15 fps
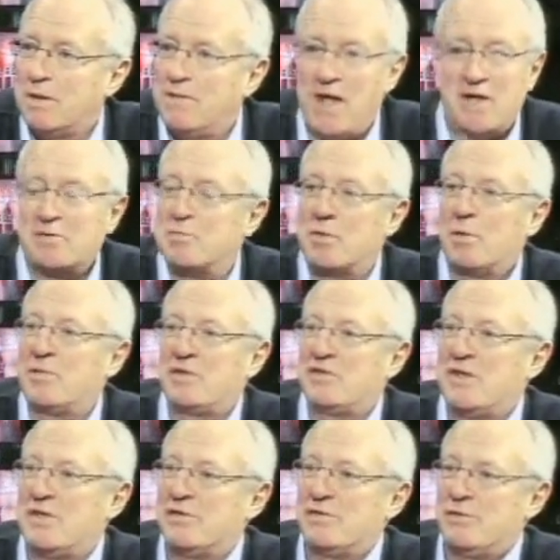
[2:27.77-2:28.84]
The atom bomb
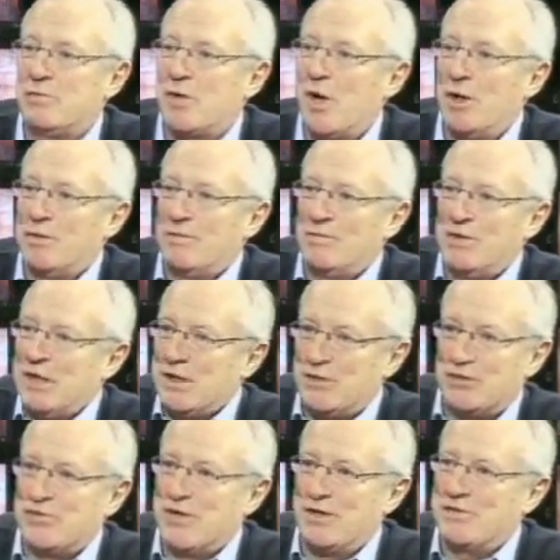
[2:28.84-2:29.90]
exists. You can't
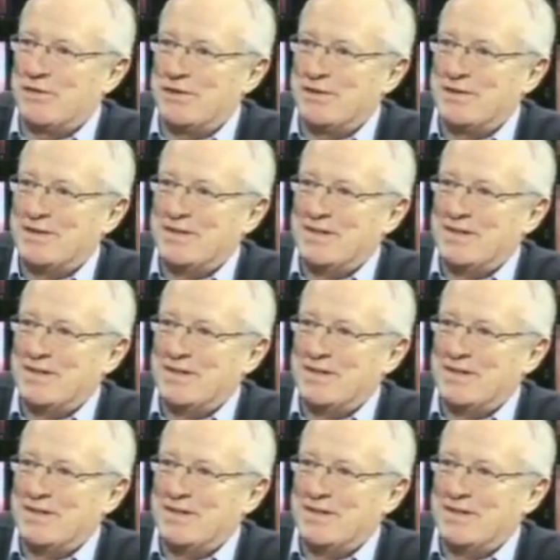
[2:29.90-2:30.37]
deconstruct it.